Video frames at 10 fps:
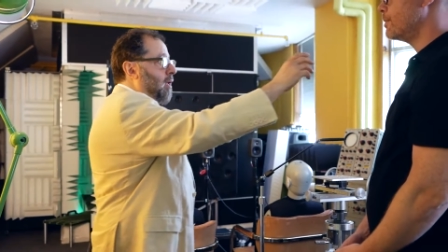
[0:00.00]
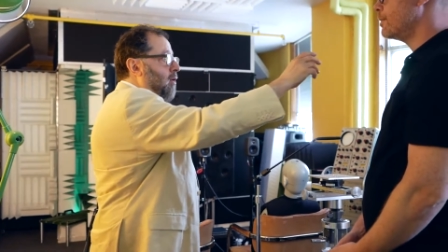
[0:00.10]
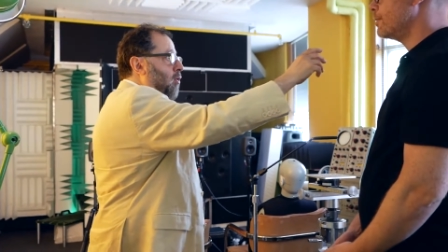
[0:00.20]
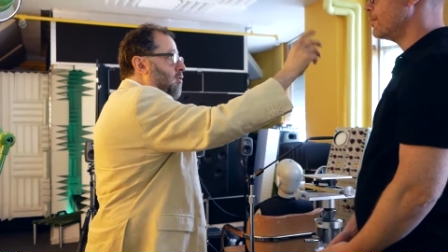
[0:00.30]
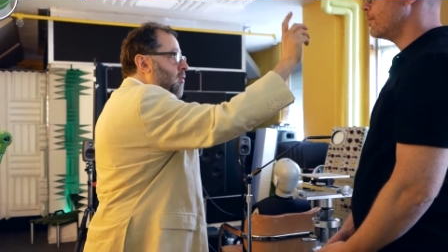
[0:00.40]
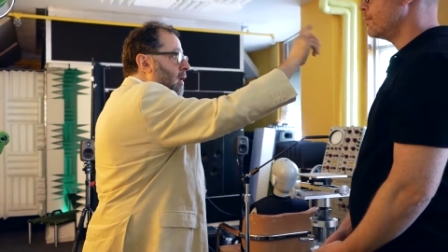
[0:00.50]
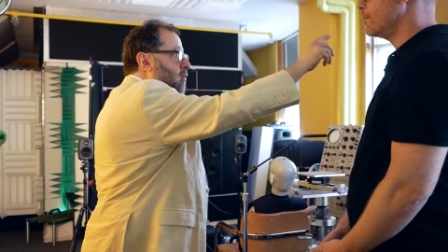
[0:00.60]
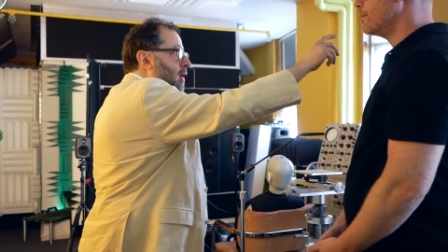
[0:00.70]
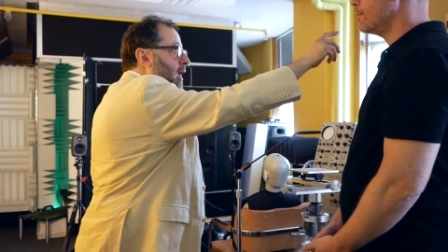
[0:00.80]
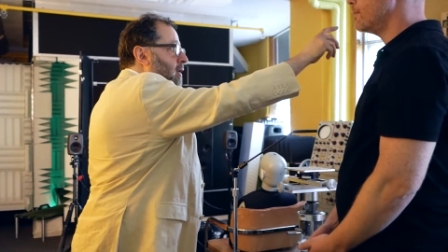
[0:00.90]
it goes around
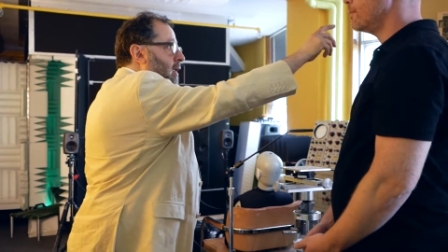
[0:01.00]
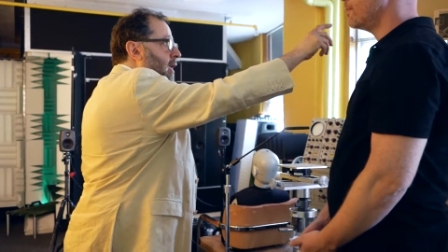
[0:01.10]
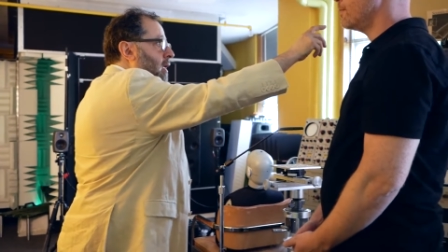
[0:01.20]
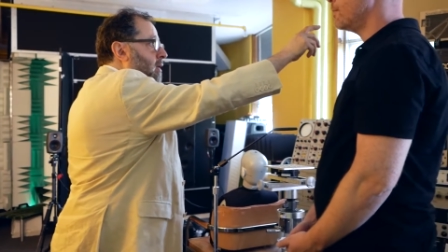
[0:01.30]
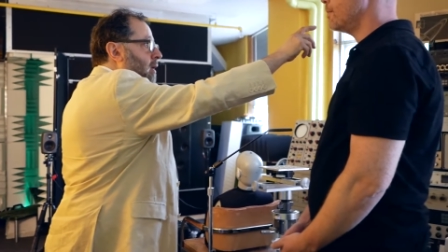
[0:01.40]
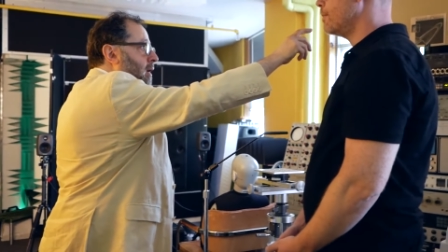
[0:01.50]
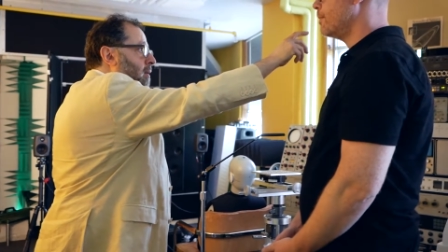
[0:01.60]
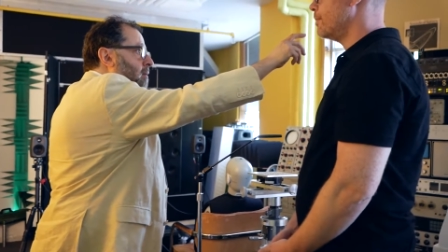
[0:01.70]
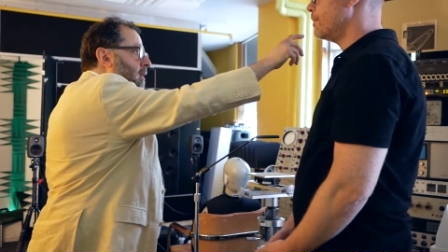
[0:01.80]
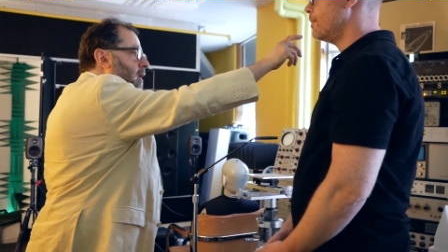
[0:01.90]
your head and uh,
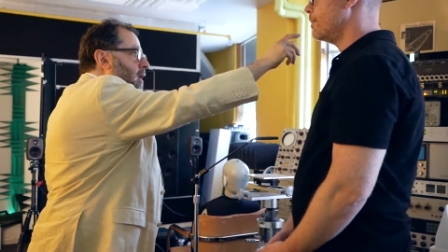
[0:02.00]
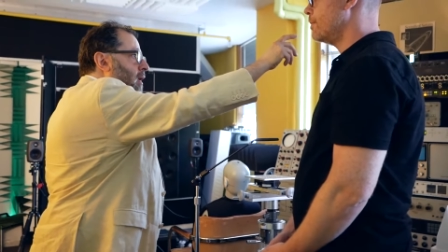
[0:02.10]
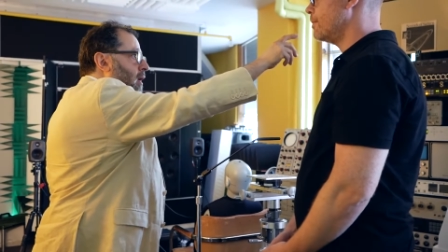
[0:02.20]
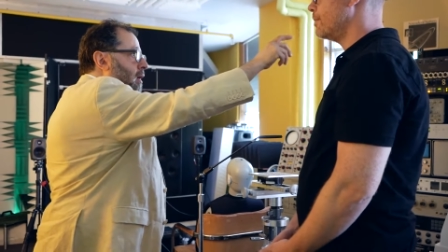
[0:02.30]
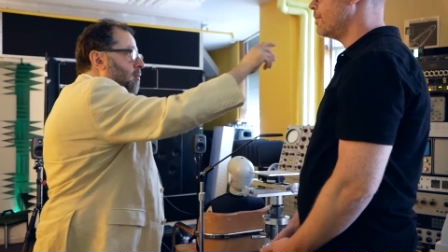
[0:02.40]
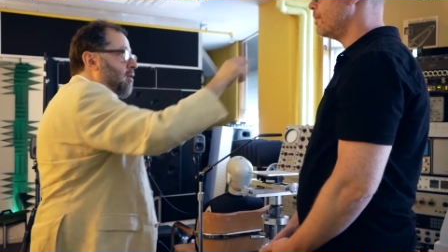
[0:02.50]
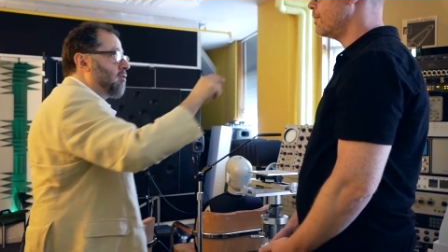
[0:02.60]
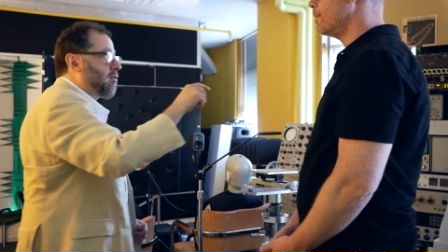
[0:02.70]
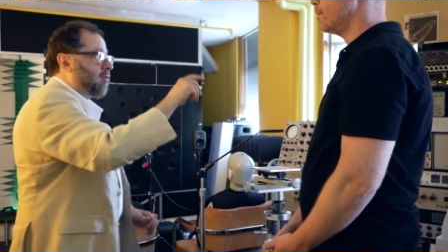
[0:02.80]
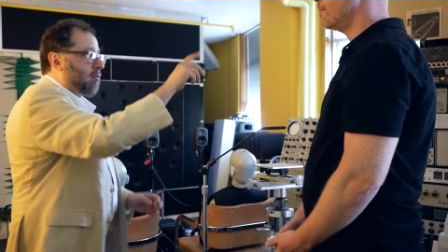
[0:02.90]
uh,
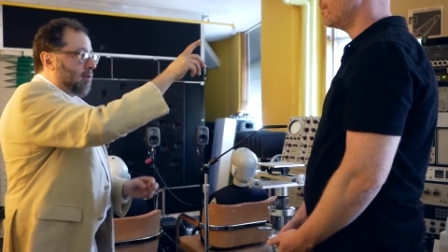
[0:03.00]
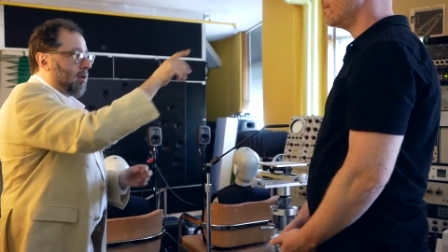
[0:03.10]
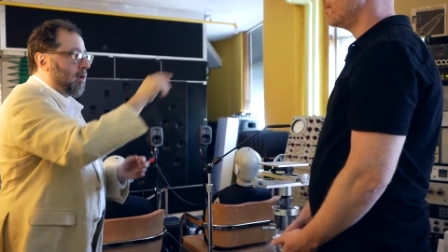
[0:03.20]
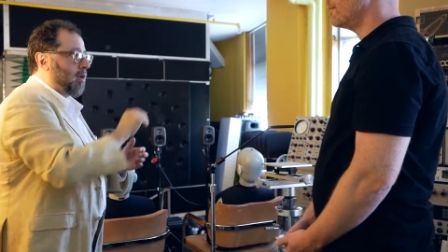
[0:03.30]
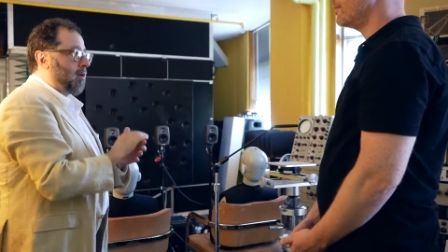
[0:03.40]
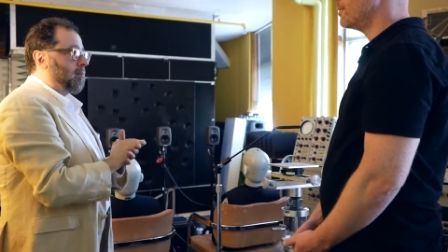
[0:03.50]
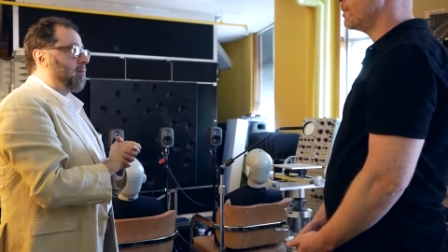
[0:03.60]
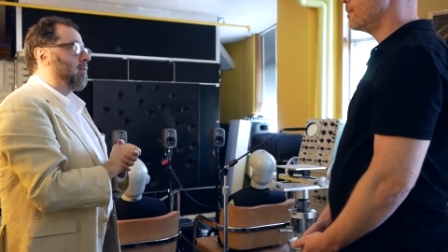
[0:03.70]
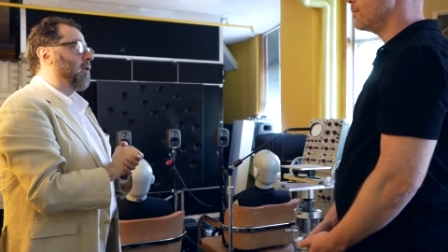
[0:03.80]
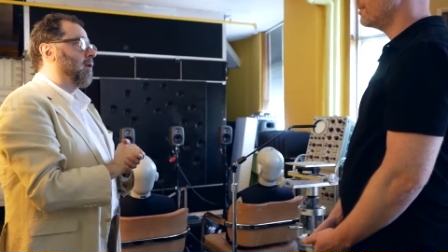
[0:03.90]
reaches your, uh,
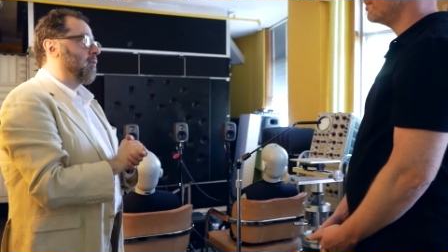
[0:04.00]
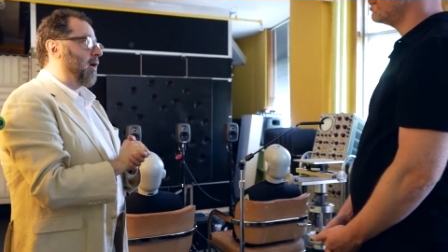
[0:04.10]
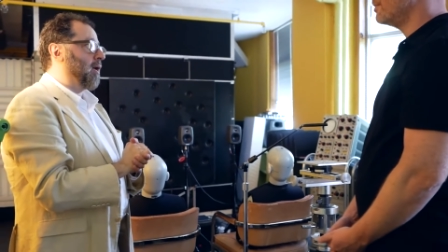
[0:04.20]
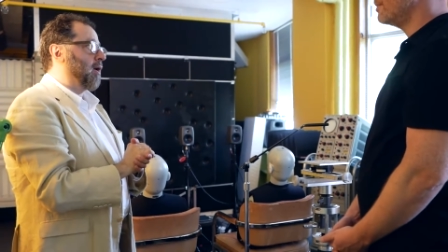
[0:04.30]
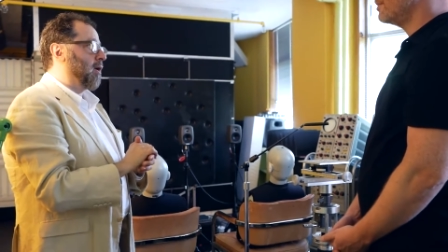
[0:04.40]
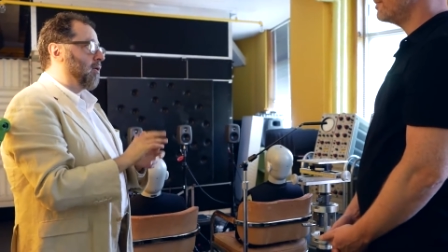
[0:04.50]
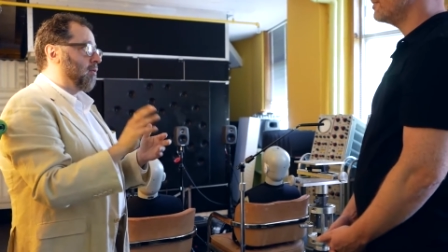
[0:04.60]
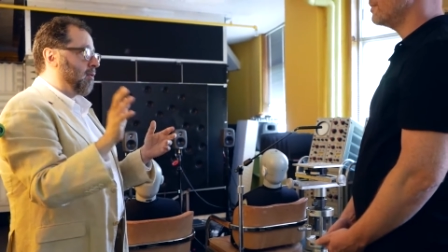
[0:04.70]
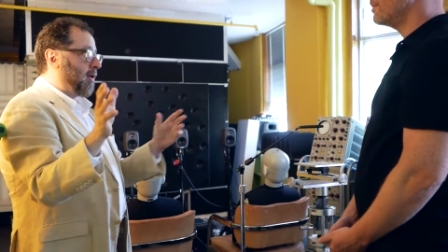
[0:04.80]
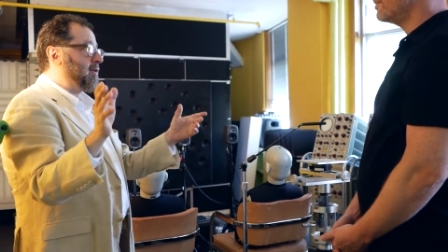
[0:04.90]
right, uh, your
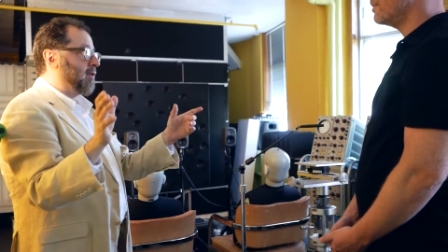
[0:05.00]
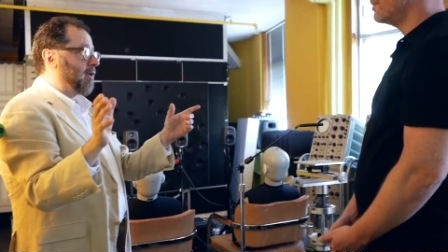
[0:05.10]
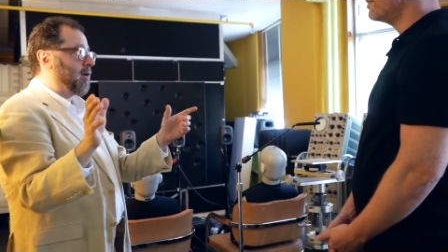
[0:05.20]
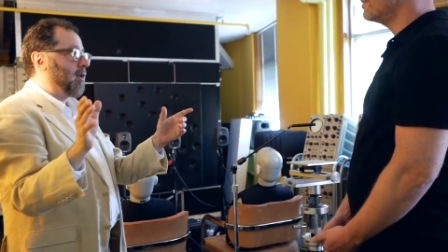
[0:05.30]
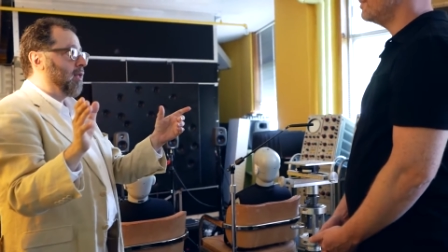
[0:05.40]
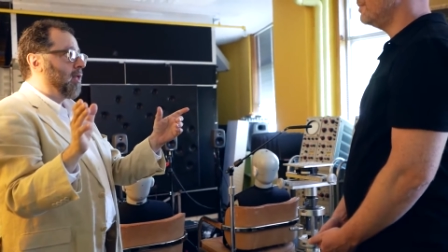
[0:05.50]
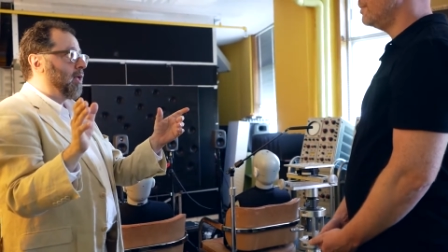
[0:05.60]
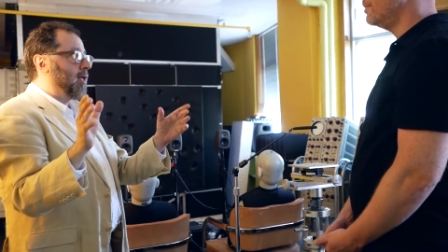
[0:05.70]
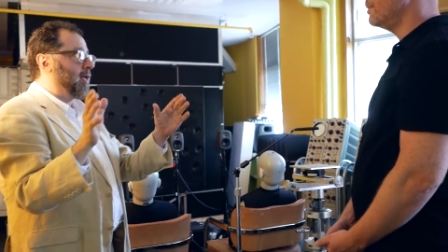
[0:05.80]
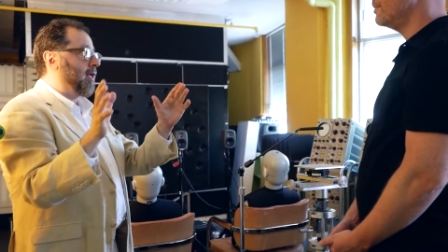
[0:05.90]
right ear,
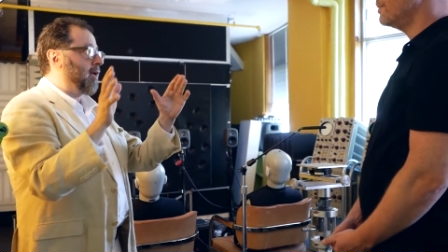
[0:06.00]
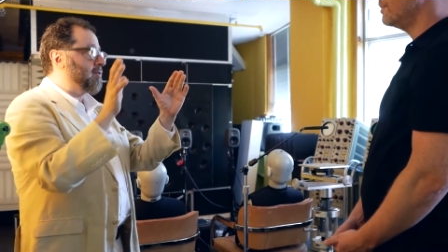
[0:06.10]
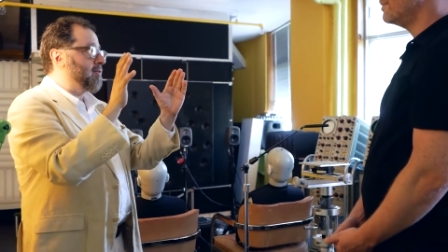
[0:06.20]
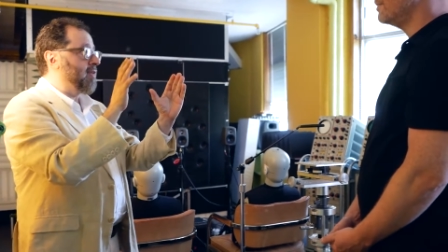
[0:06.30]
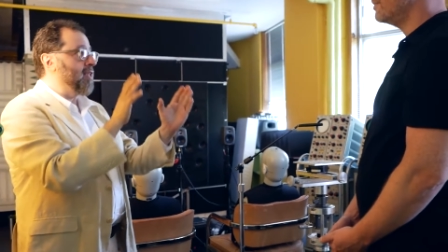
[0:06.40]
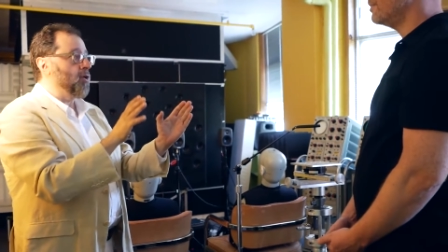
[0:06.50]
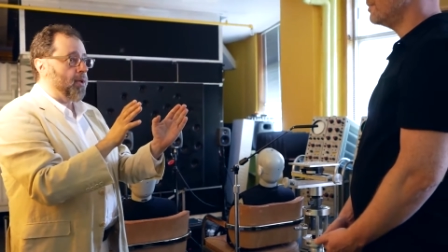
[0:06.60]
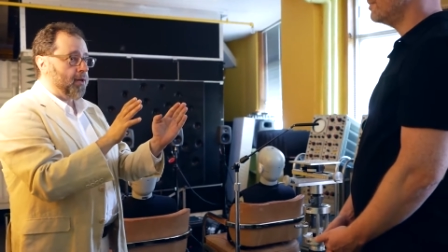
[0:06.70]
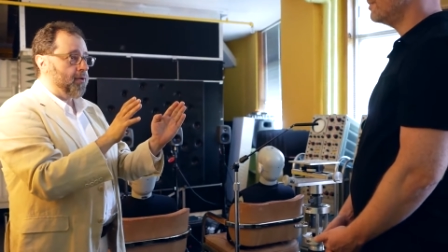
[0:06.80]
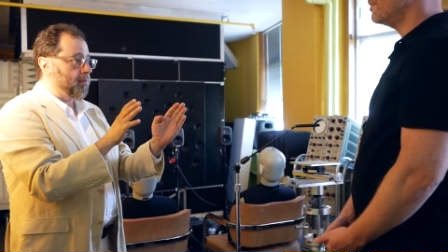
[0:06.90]
it gets
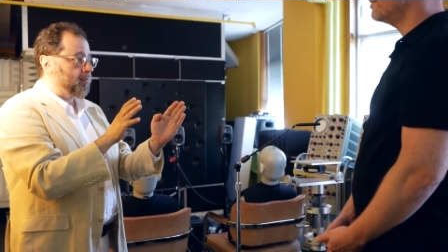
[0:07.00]
attenuated.